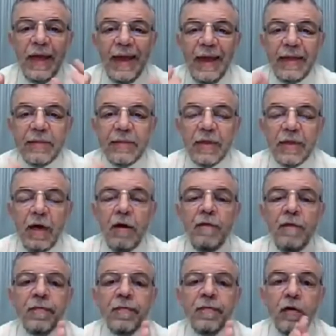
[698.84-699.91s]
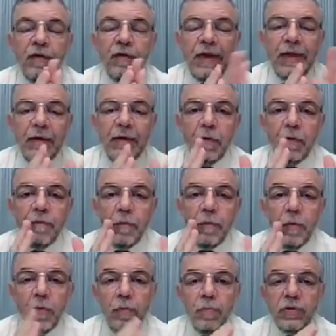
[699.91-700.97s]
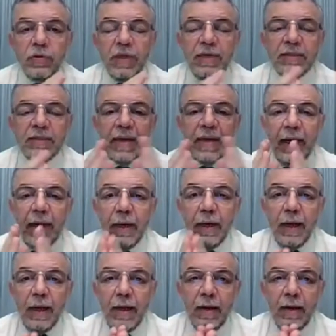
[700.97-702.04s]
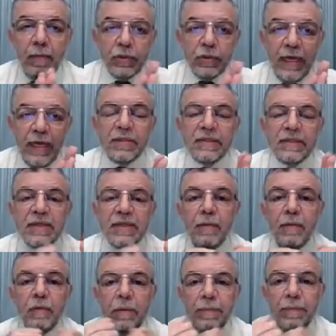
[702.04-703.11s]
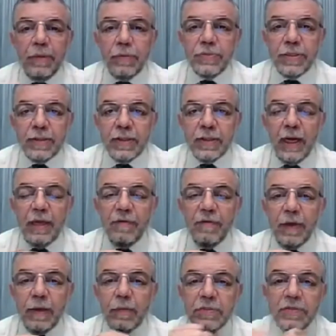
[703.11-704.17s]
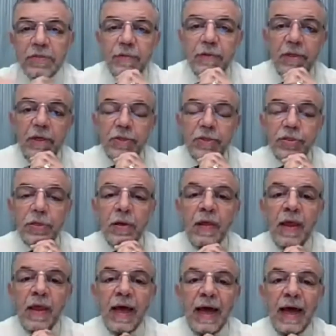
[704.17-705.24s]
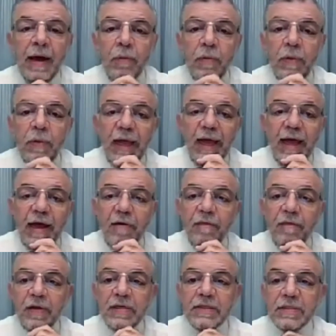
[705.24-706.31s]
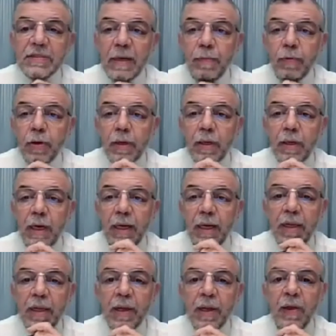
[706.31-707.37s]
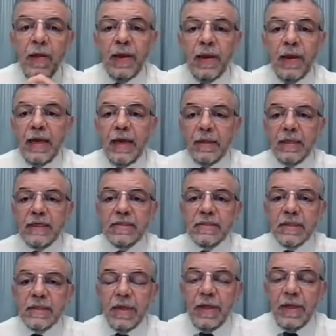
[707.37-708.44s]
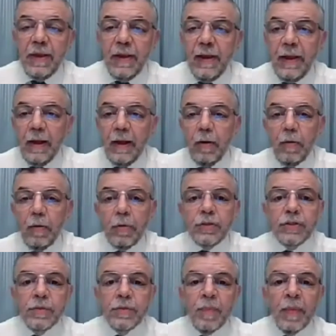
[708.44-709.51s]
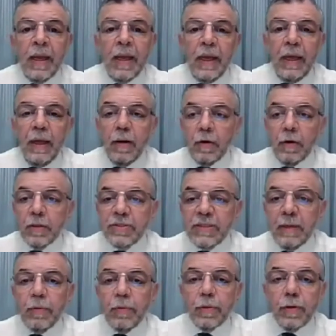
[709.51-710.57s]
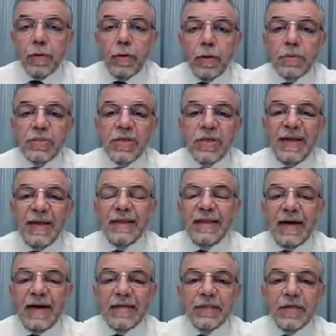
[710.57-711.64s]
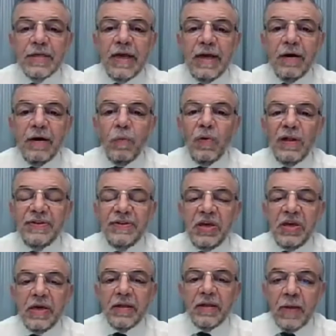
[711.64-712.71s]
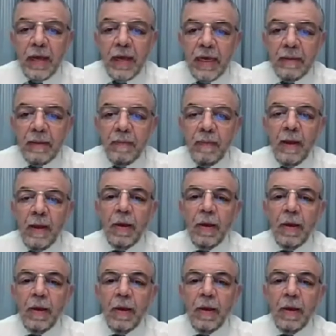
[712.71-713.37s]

and after failing of all modalities, I will be using the high frequency ventilation, I will have a stubborn lung like this horse or stubborn horse that will take time